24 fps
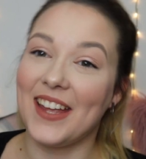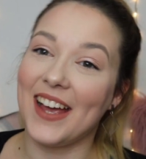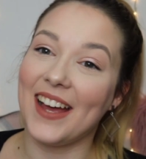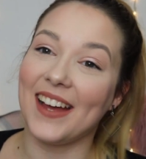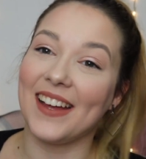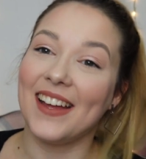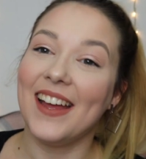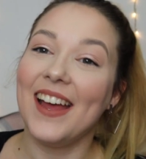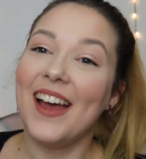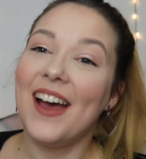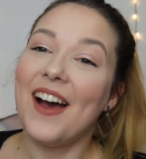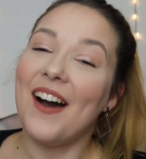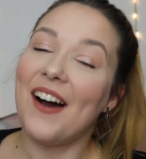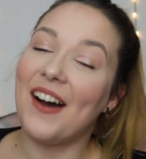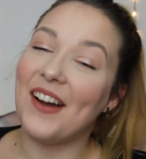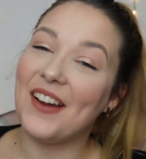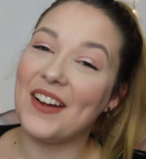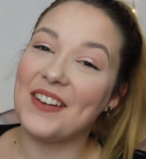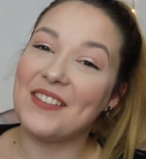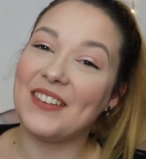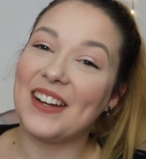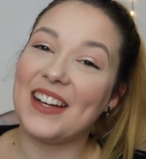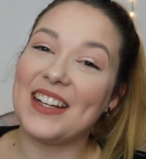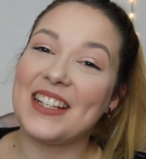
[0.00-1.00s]
yeah, I
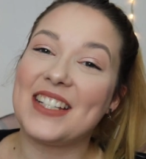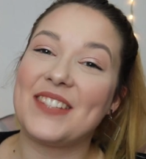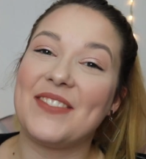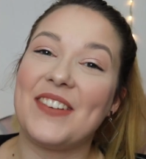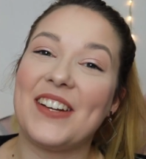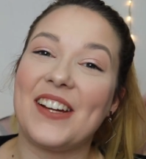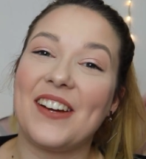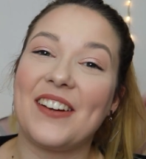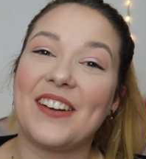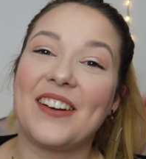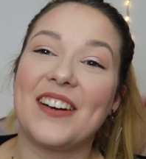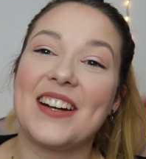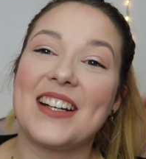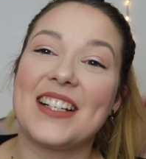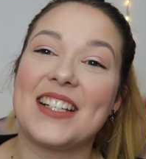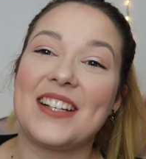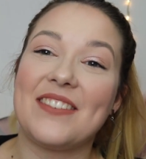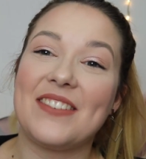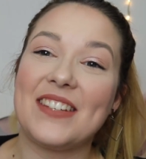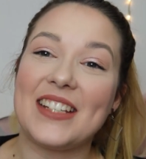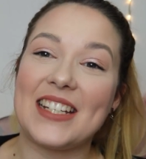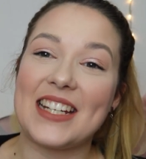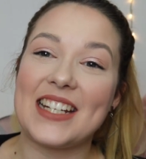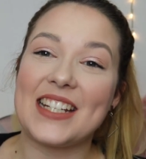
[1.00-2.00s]
hope you liked this video, guys.
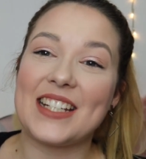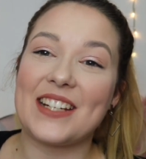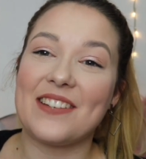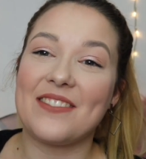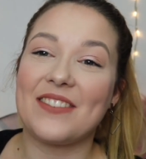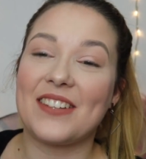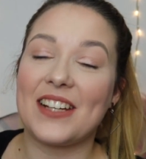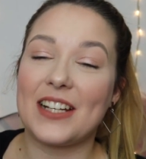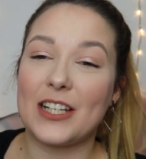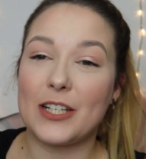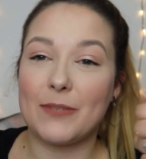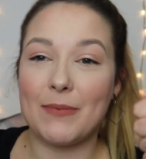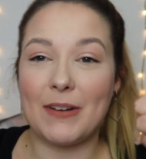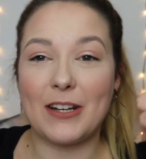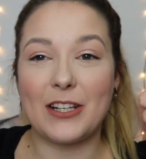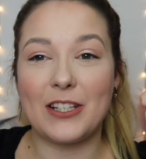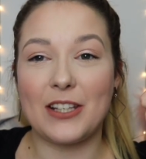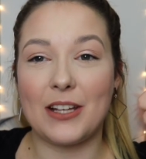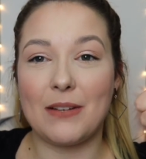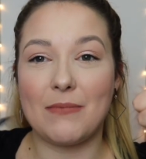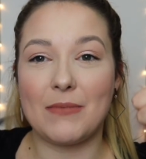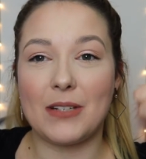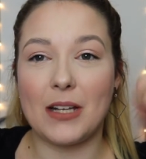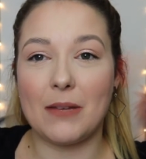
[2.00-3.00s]
If you did, don't forget to smash
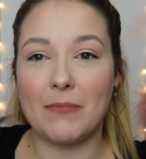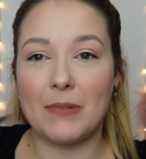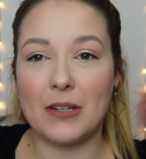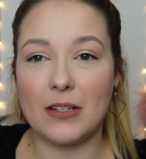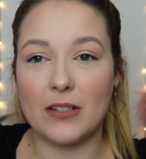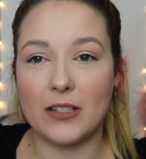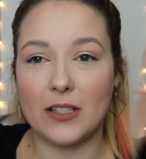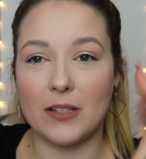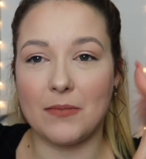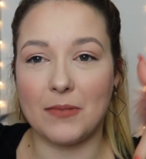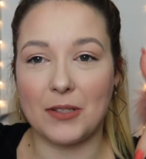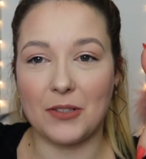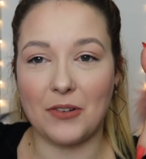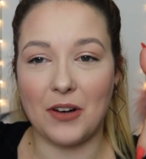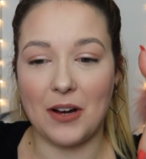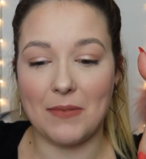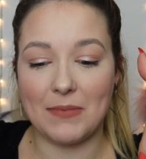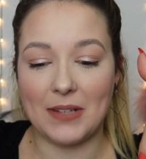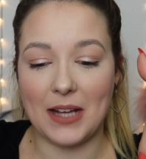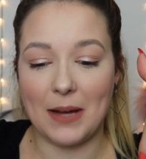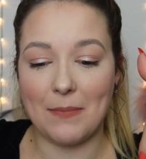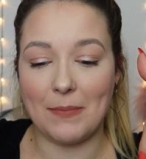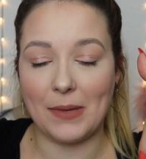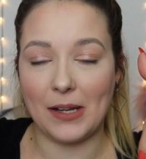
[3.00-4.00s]
the thumbs up button and subscribe
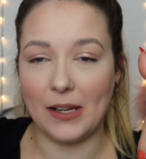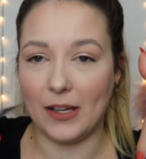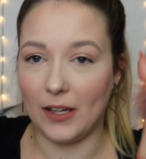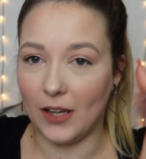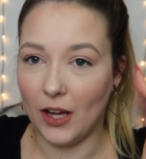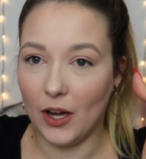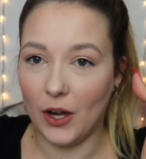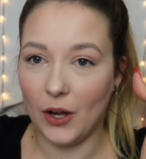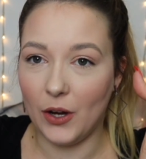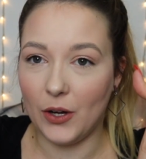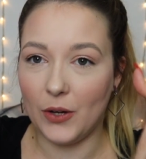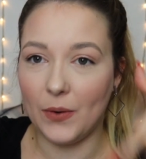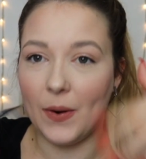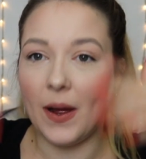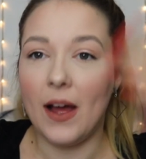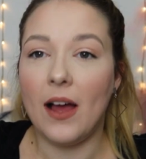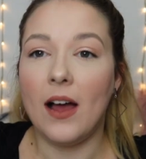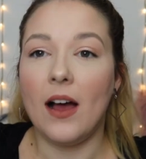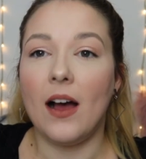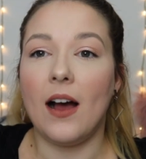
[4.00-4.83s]
down below.